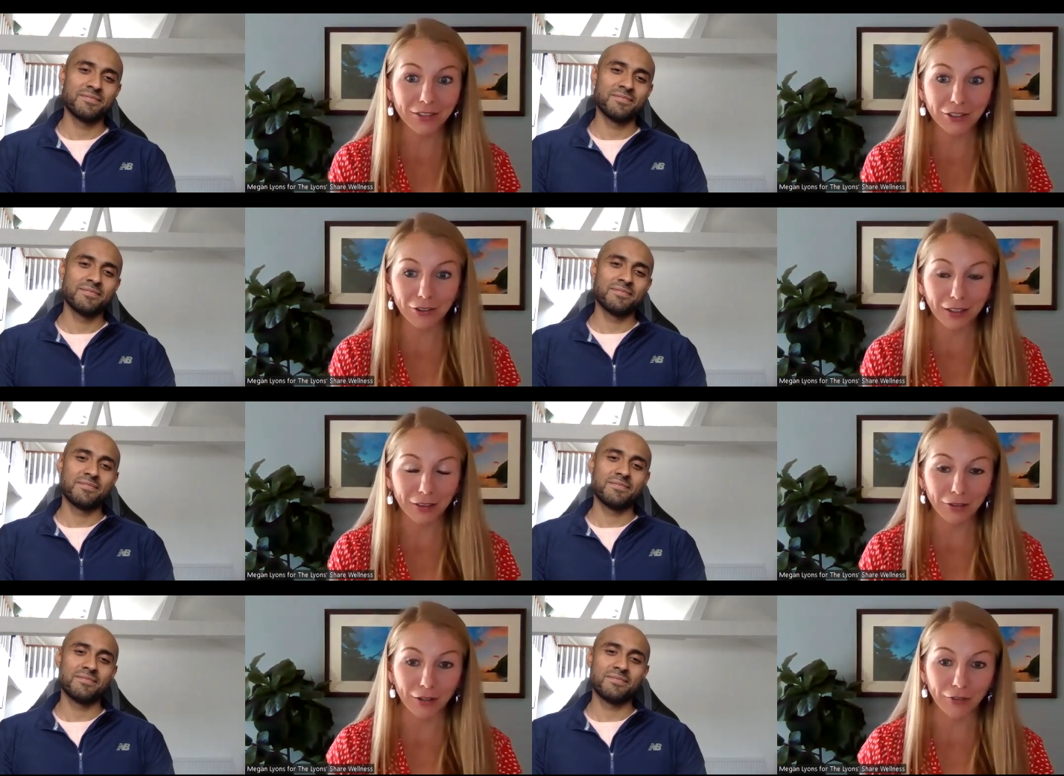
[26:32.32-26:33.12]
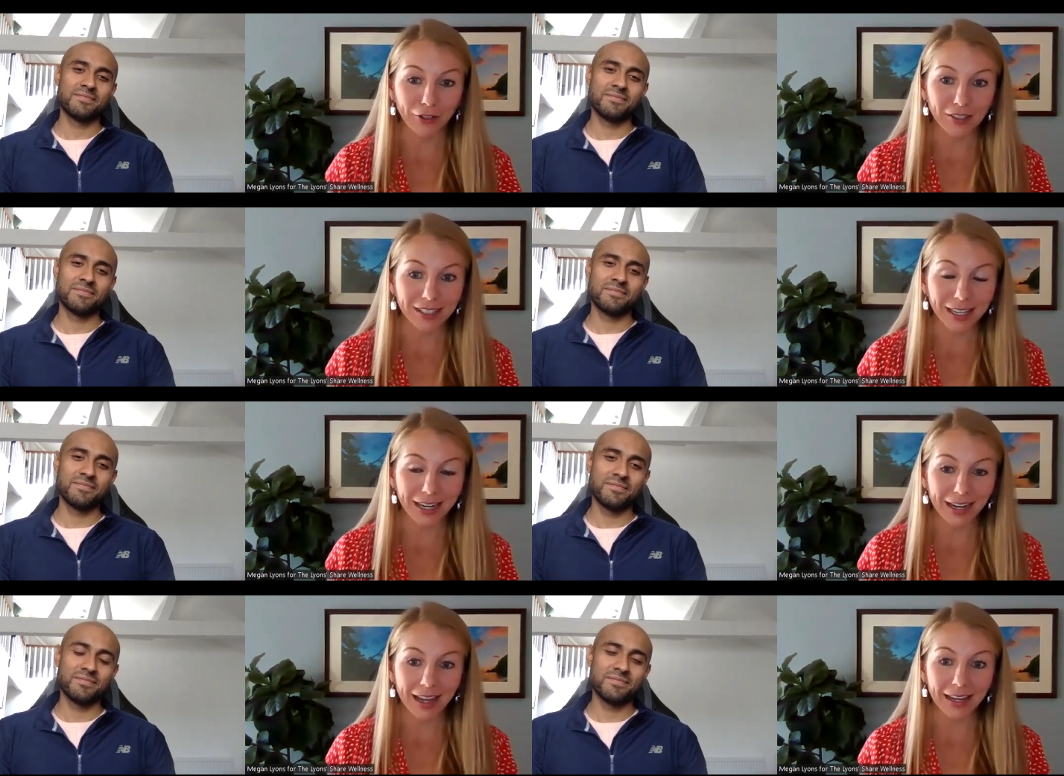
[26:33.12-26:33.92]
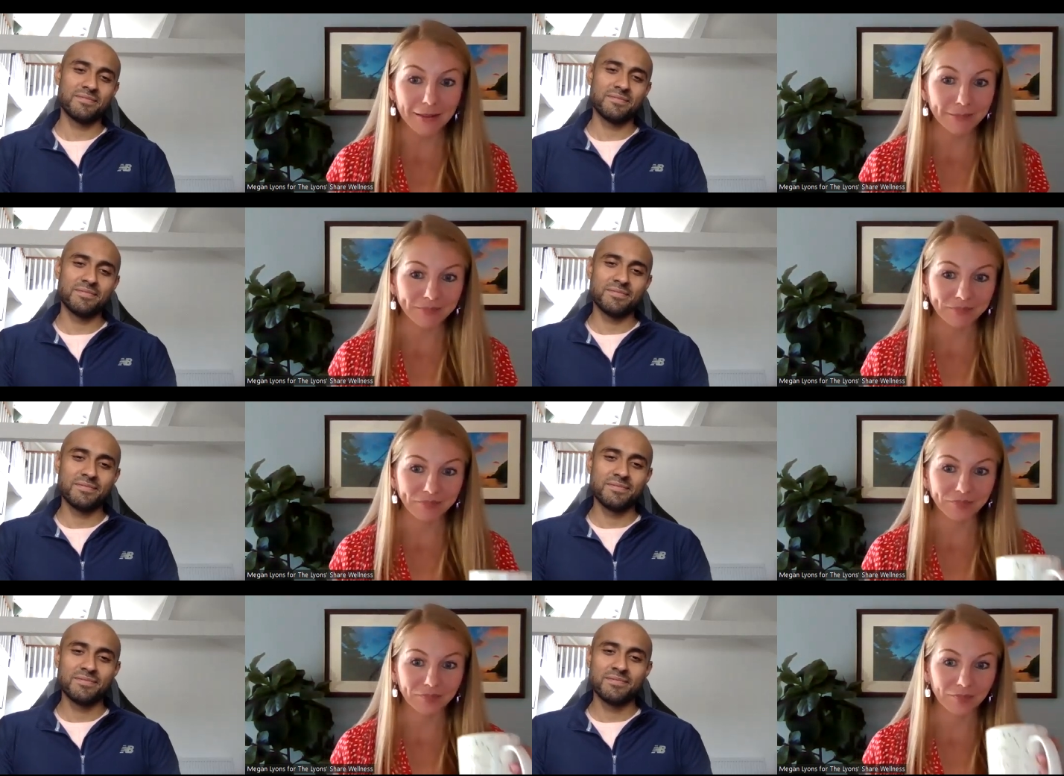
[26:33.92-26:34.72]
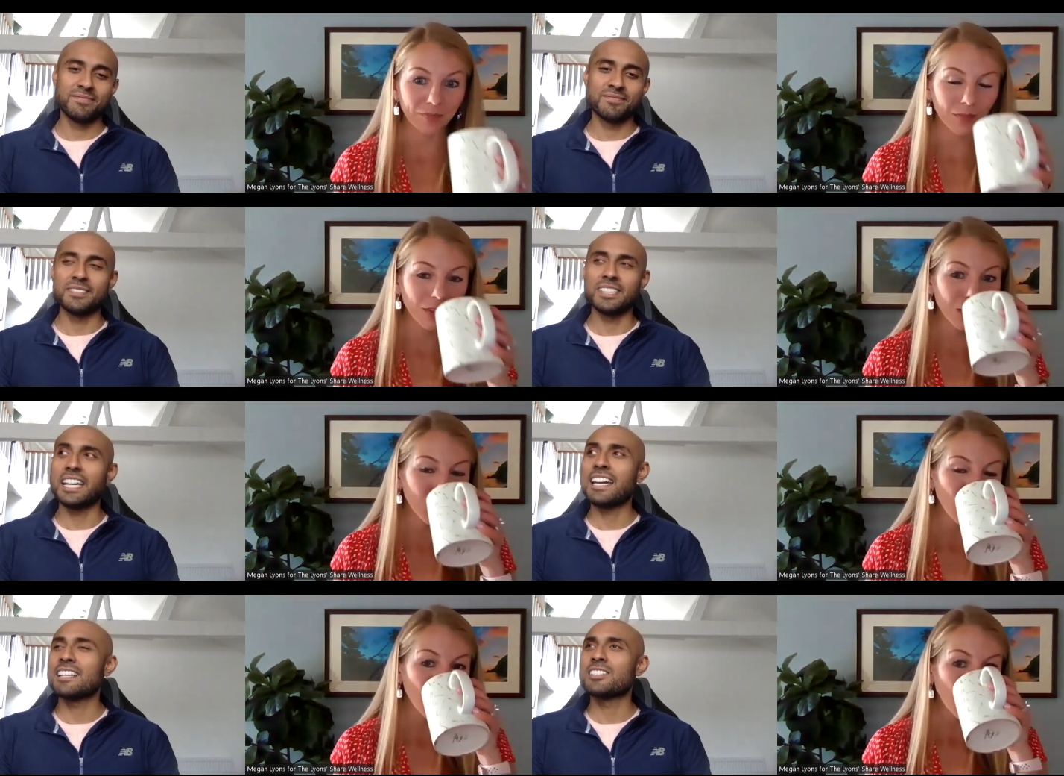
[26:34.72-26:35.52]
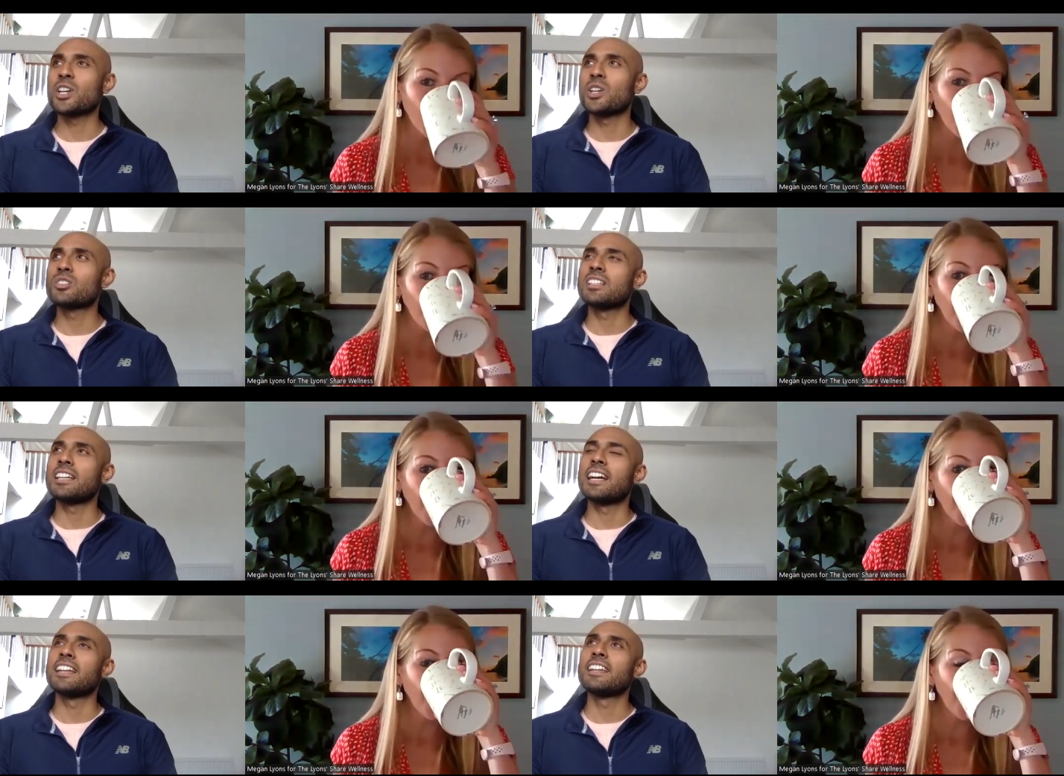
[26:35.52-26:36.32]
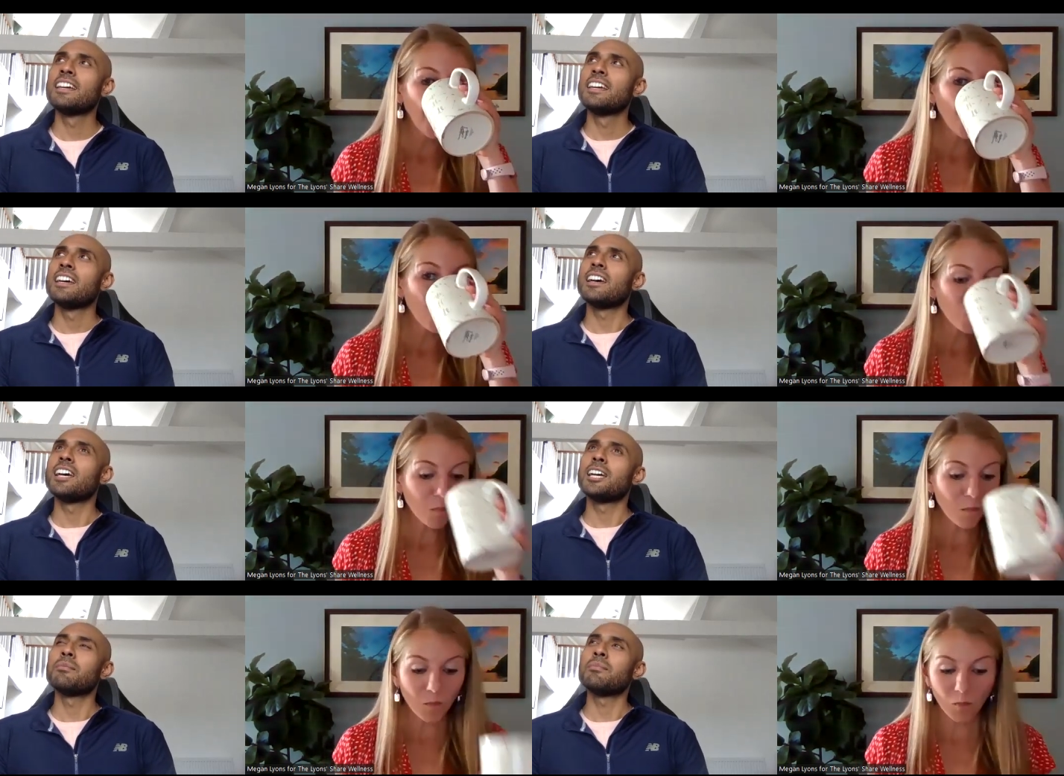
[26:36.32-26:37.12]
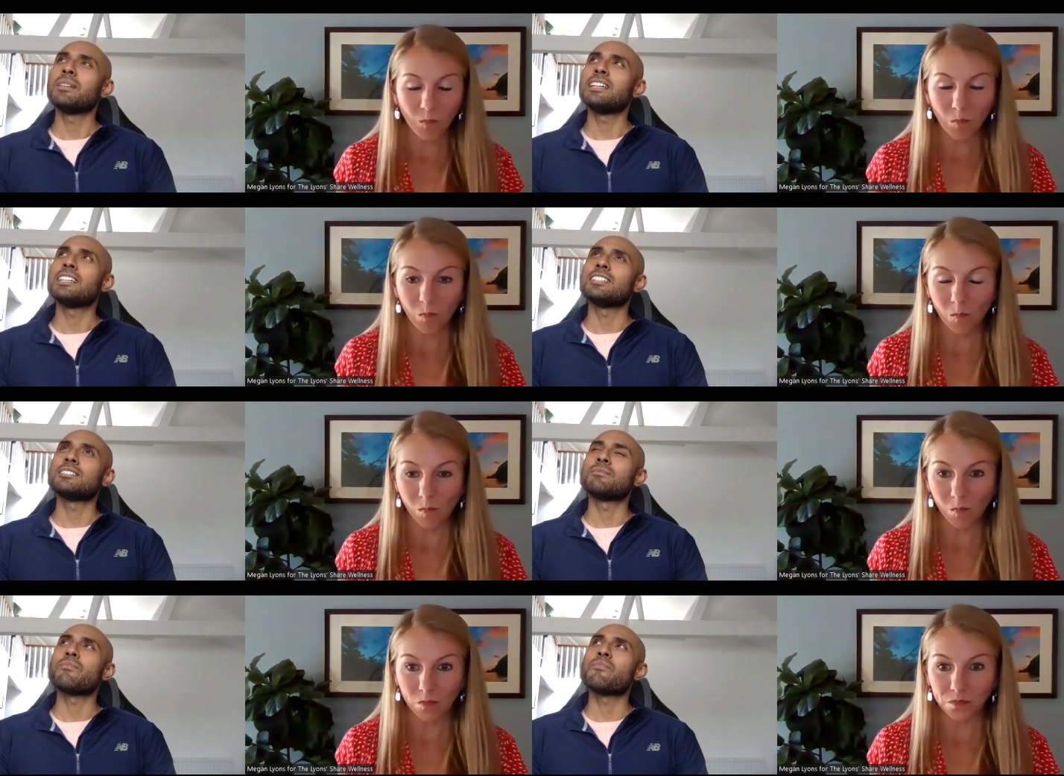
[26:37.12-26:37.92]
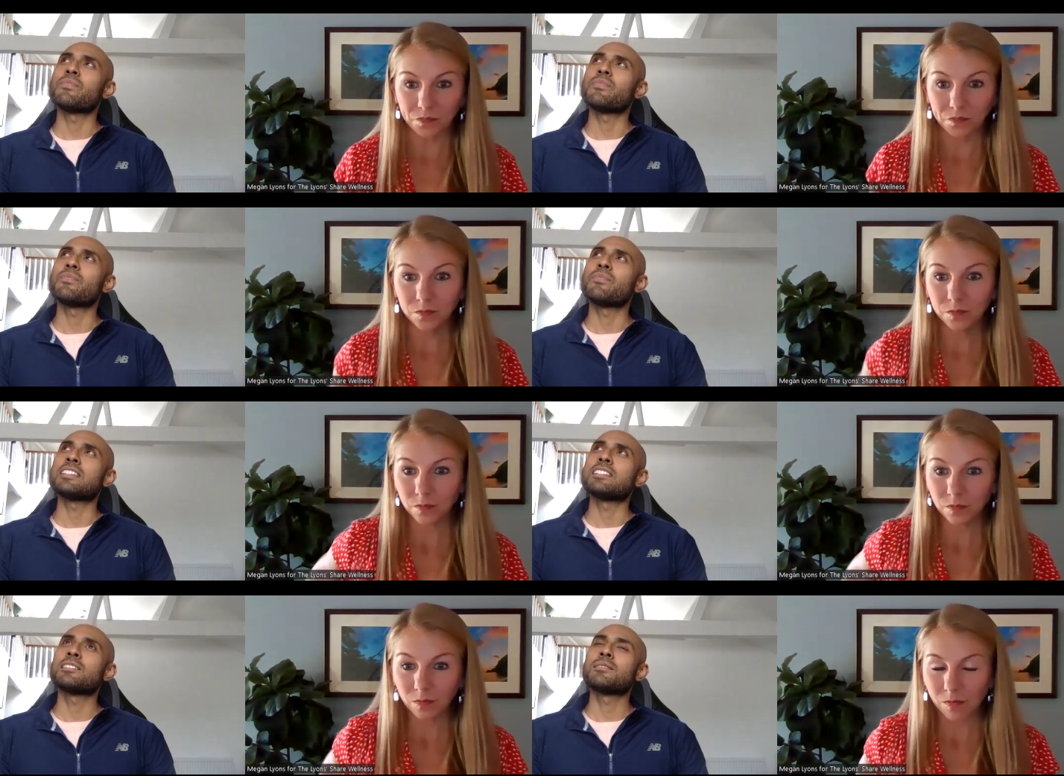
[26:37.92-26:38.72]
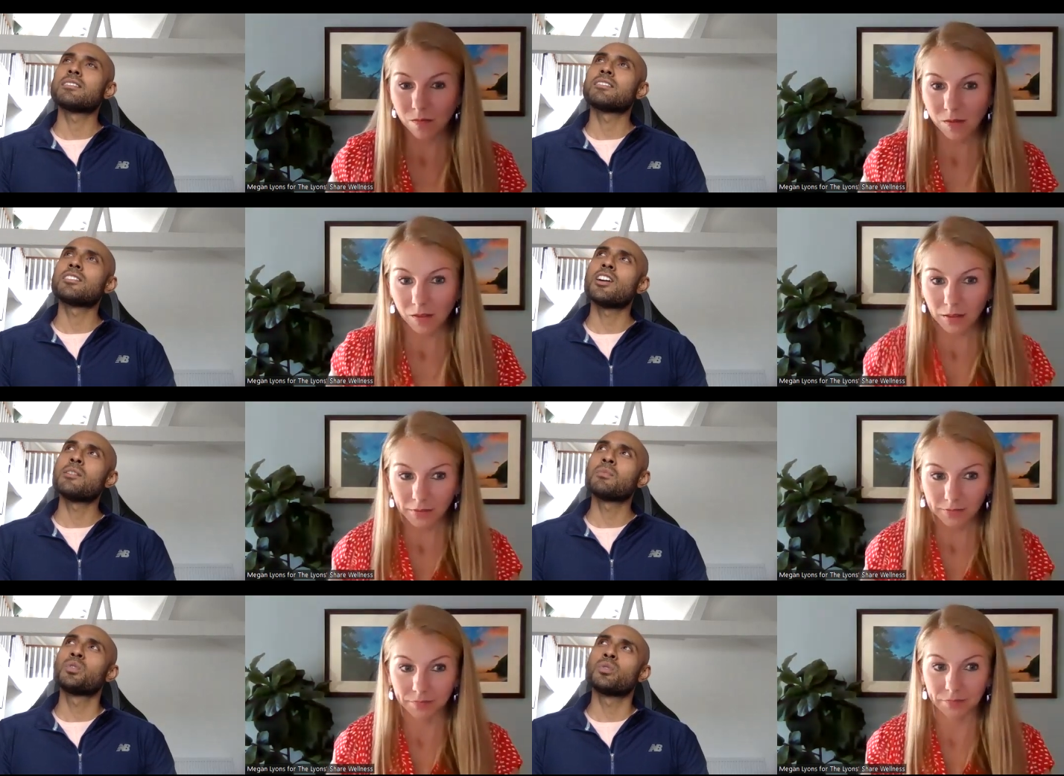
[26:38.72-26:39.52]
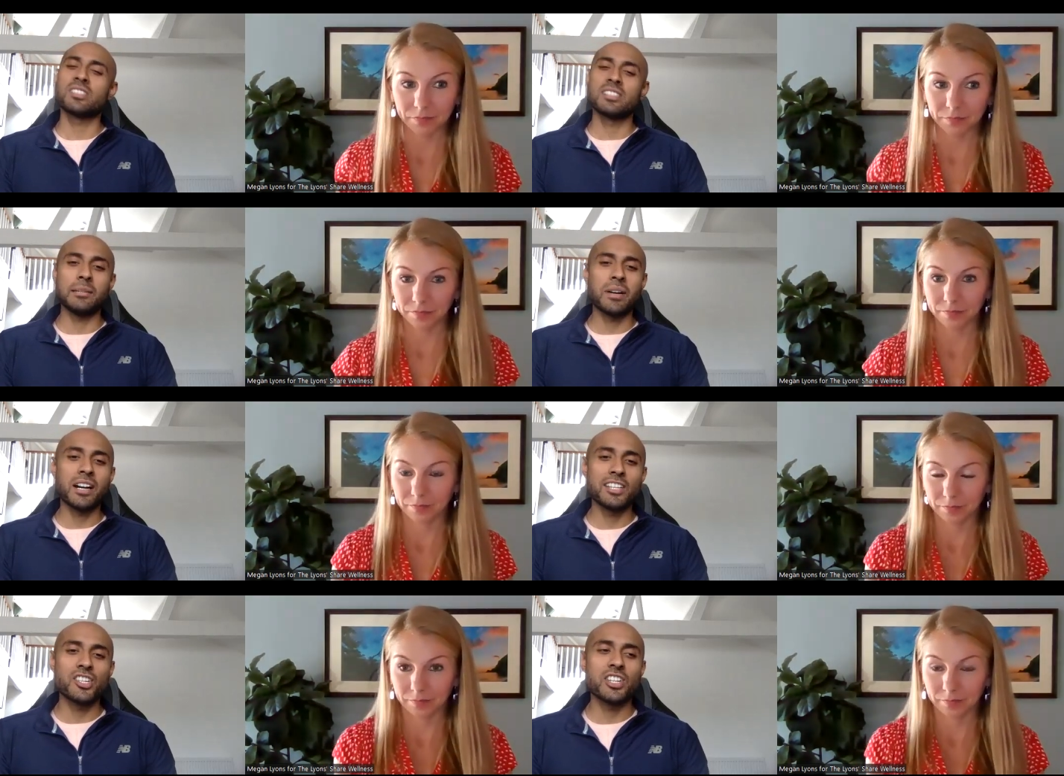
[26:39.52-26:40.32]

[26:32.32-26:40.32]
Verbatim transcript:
Speaker 1: of scrolling through our phones late at night?
Speaker 2: Yeah, totally. Um, um, it's there's this term called sleep hygiene